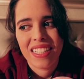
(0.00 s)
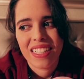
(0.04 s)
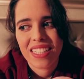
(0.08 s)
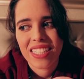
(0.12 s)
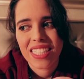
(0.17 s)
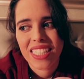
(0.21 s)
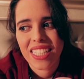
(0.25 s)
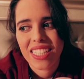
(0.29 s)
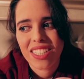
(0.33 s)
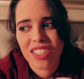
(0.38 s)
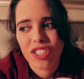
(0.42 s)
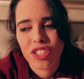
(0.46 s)

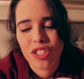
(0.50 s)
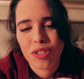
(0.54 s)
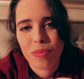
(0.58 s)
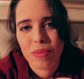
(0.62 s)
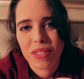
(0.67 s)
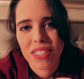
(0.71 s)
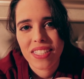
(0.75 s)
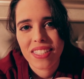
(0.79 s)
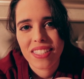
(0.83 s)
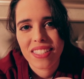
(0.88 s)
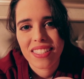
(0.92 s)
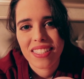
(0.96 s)
on edge
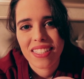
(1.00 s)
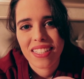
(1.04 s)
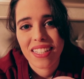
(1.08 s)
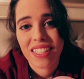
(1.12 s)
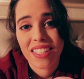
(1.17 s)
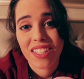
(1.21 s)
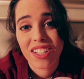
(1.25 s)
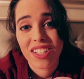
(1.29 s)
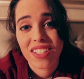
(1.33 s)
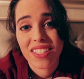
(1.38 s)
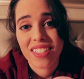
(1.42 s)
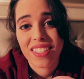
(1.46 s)
because
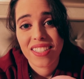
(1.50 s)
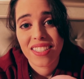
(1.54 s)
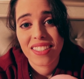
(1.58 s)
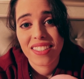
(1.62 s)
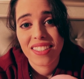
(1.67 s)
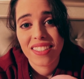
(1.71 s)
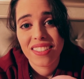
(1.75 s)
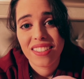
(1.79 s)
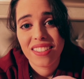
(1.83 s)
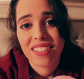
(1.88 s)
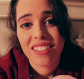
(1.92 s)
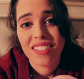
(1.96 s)
I got
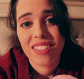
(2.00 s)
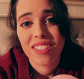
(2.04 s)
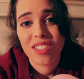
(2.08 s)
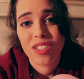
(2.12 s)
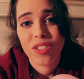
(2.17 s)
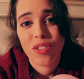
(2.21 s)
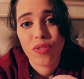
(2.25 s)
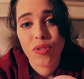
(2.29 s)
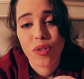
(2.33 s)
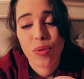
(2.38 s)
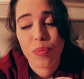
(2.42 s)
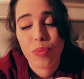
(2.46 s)
tickets
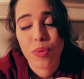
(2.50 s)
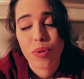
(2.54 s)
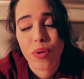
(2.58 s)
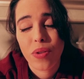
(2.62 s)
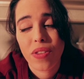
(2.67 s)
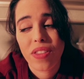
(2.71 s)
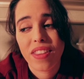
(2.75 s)
for both